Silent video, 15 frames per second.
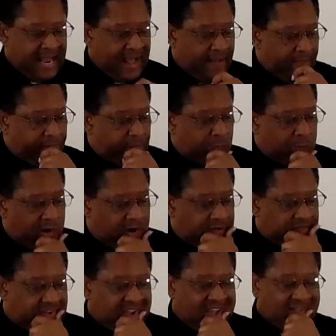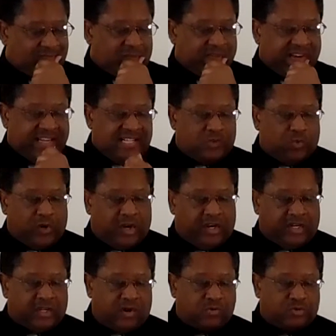Now, the Word of God reads, we're
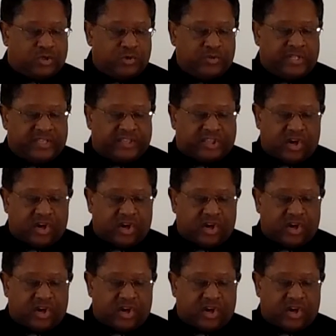going to go to the